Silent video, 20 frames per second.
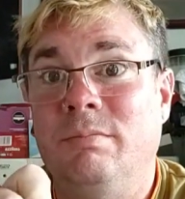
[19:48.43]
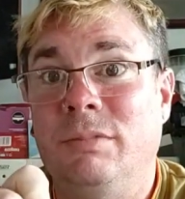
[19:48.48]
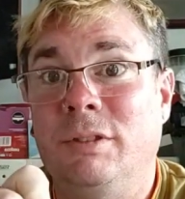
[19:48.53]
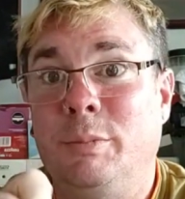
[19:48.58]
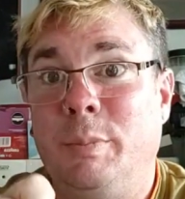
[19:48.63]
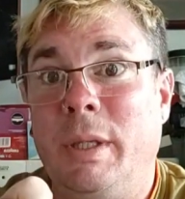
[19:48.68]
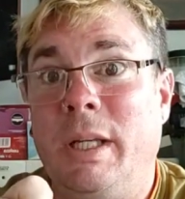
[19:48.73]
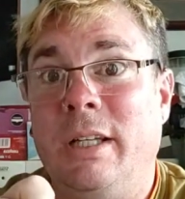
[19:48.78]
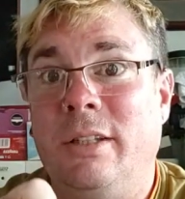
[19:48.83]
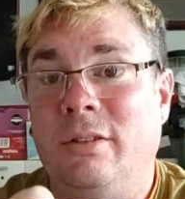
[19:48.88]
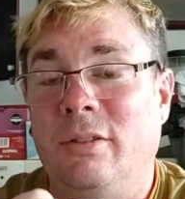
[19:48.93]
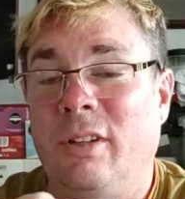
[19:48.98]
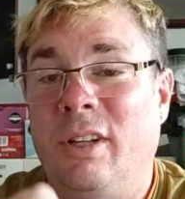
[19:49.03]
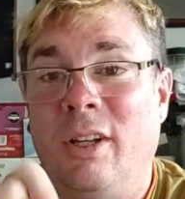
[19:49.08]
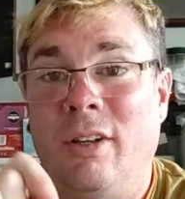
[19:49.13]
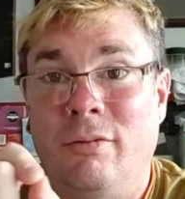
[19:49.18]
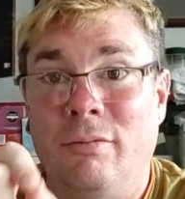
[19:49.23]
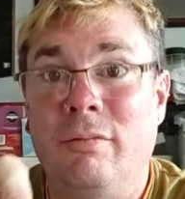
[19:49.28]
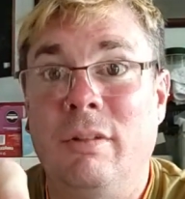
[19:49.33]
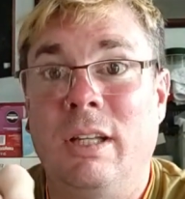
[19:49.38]
speakers on
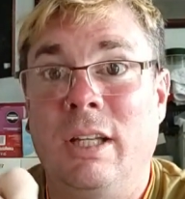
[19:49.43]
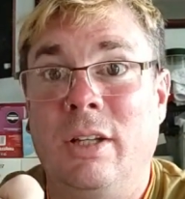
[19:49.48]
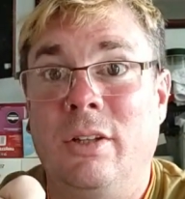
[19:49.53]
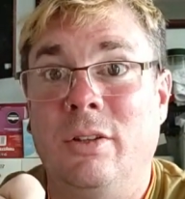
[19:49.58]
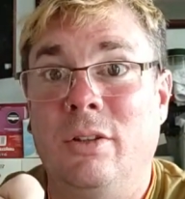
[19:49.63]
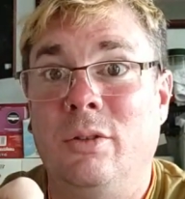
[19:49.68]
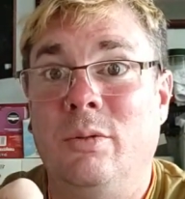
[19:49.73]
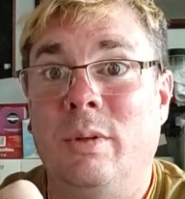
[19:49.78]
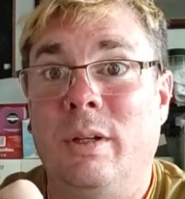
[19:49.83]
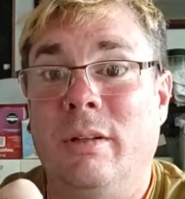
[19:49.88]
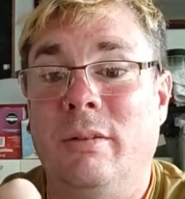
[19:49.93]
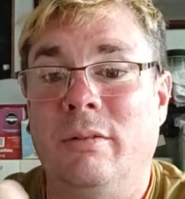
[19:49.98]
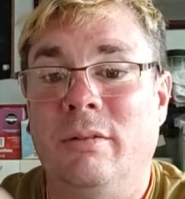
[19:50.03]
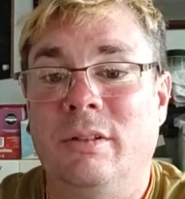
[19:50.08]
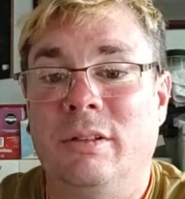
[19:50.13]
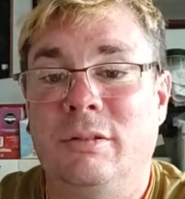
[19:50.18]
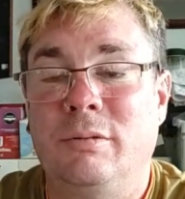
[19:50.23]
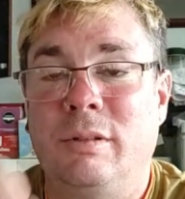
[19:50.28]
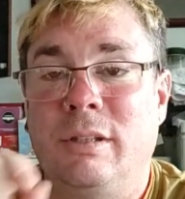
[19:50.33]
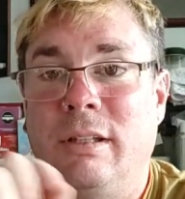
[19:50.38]
it are really good as well,
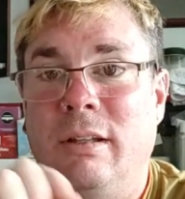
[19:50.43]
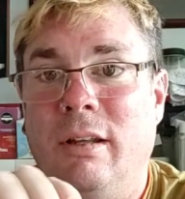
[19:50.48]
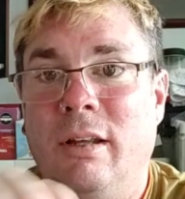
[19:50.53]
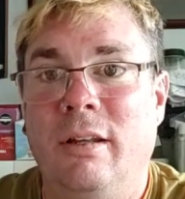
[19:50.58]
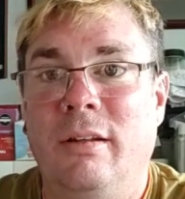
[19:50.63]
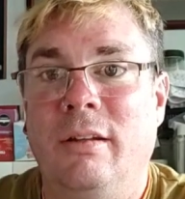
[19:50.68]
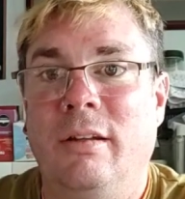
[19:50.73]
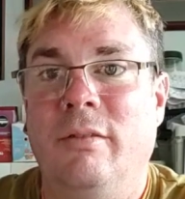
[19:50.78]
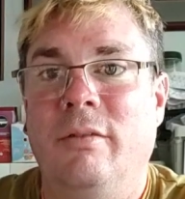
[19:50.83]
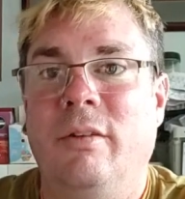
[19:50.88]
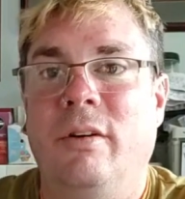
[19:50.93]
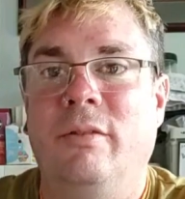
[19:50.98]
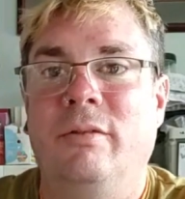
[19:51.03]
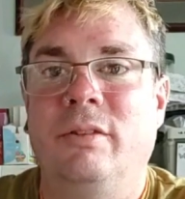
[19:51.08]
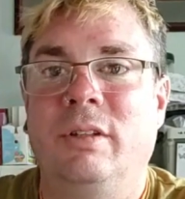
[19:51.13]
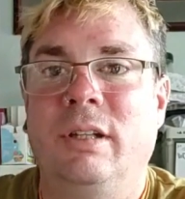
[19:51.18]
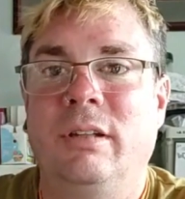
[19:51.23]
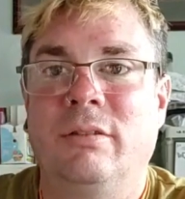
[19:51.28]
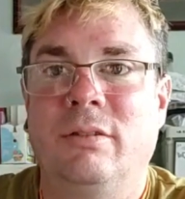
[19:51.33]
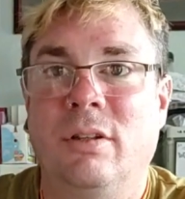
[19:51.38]
and
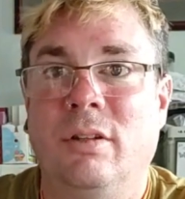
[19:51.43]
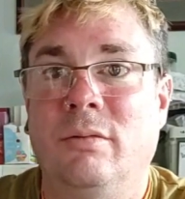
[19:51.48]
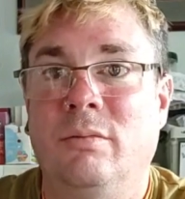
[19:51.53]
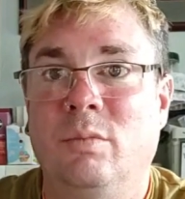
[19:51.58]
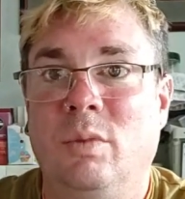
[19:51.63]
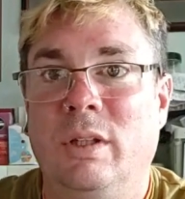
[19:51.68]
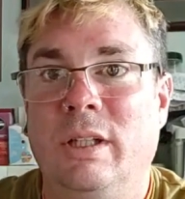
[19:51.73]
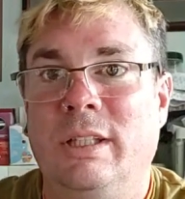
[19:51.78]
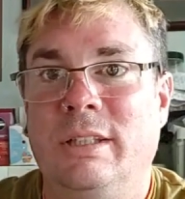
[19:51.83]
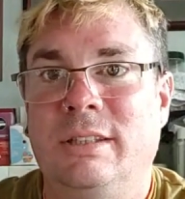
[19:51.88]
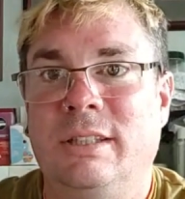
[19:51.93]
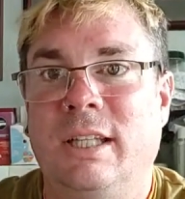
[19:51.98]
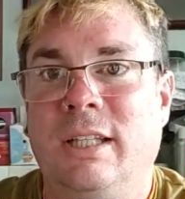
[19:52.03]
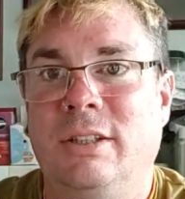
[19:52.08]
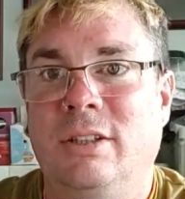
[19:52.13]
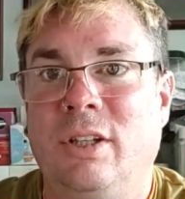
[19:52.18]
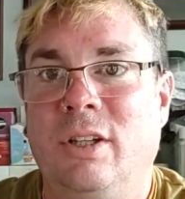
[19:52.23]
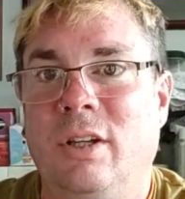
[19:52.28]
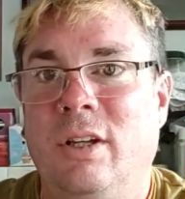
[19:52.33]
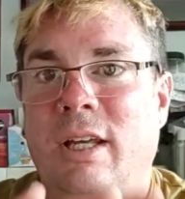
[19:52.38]
obviously it's got one each
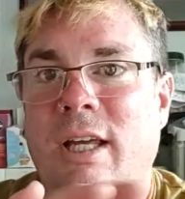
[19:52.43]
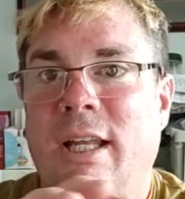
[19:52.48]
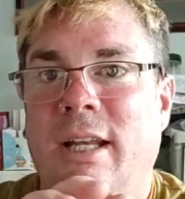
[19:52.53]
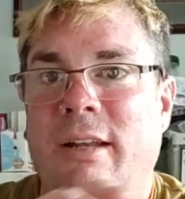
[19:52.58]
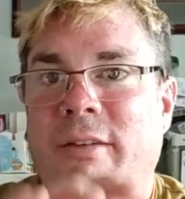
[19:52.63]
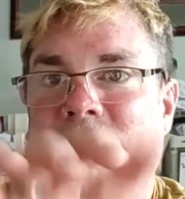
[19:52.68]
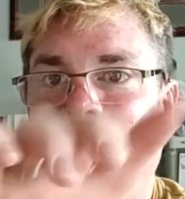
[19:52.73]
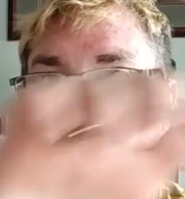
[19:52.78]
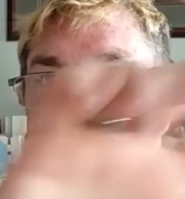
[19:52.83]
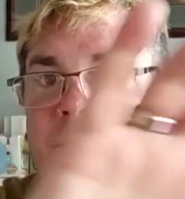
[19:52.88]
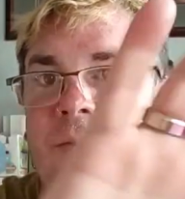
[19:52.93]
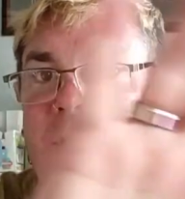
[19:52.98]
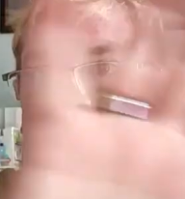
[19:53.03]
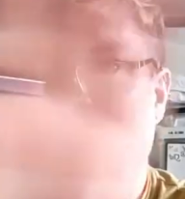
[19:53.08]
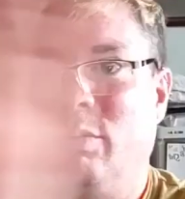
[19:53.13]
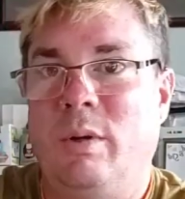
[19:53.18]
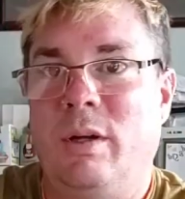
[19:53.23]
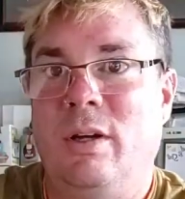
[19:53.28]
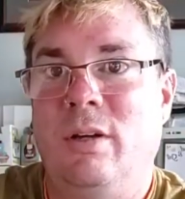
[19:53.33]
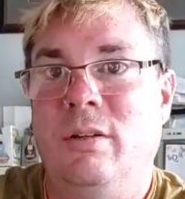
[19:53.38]
side, so you can have it
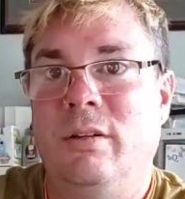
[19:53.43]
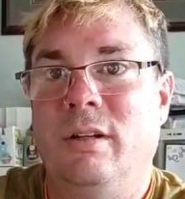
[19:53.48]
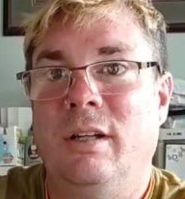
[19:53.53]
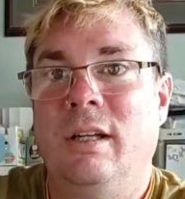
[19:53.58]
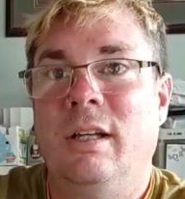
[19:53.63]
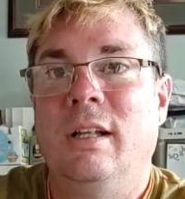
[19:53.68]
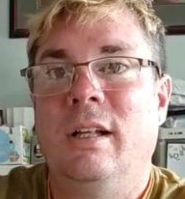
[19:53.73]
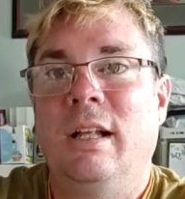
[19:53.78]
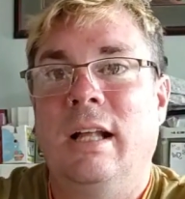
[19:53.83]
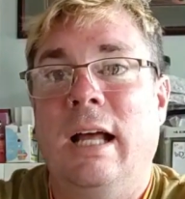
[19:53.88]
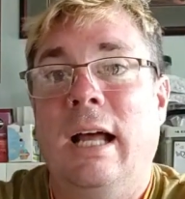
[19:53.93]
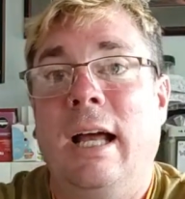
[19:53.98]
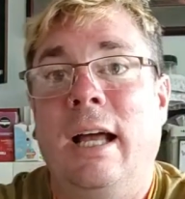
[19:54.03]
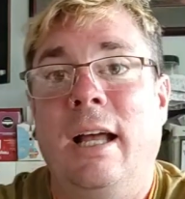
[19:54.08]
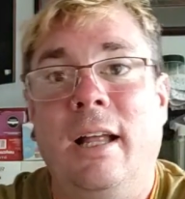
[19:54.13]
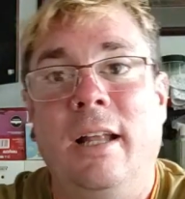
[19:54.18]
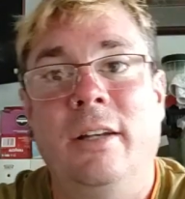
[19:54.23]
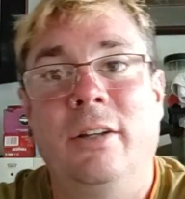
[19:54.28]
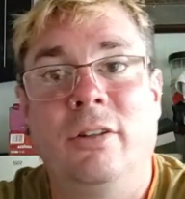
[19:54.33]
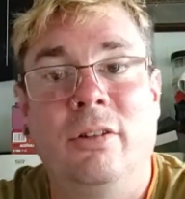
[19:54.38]
this way on,
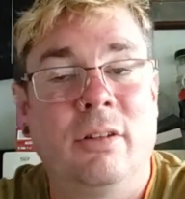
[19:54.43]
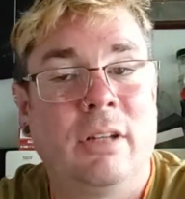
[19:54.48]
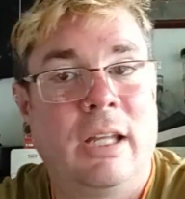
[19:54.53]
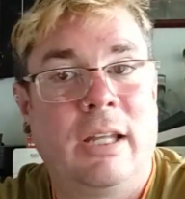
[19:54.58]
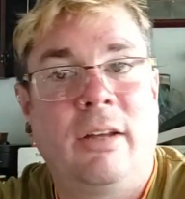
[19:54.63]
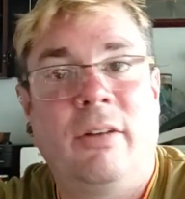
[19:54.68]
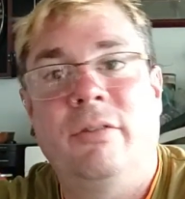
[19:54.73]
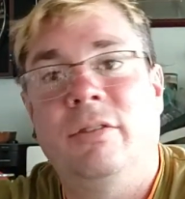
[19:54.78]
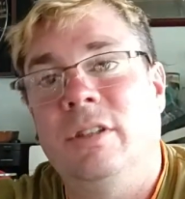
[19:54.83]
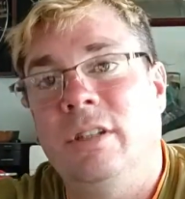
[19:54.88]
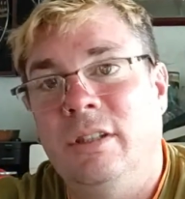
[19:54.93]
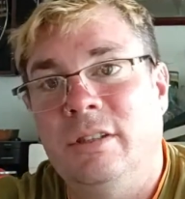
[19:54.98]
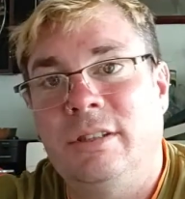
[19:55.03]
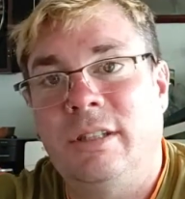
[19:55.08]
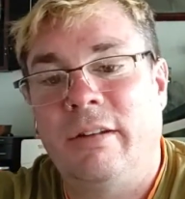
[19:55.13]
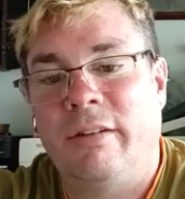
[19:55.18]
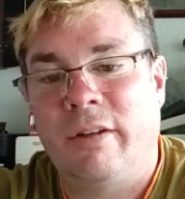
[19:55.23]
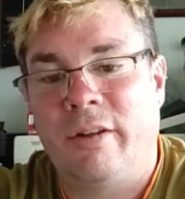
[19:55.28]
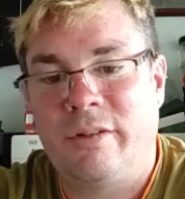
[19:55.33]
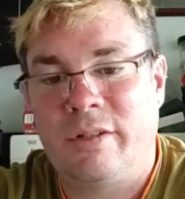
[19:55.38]
and you get obviously your
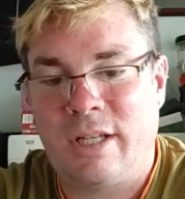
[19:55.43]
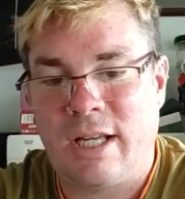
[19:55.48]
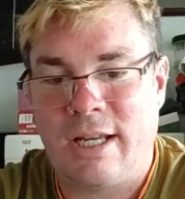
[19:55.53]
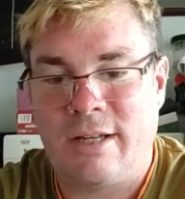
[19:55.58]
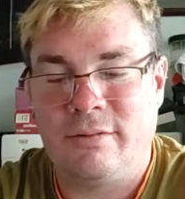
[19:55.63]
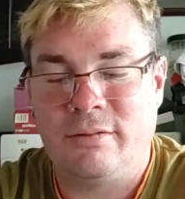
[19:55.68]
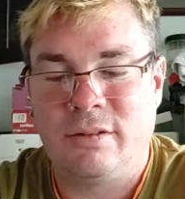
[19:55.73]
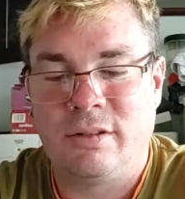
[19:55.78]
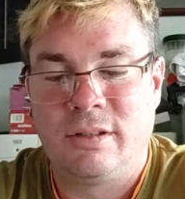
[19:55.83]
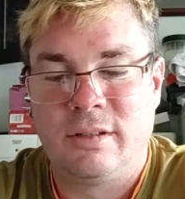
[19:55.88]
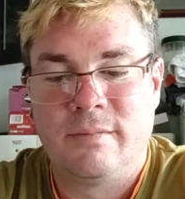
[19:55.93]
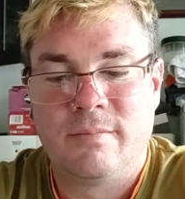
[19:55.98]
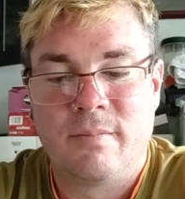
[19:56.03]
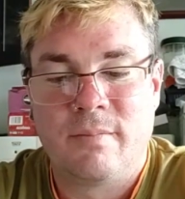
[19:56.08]
stereo sound.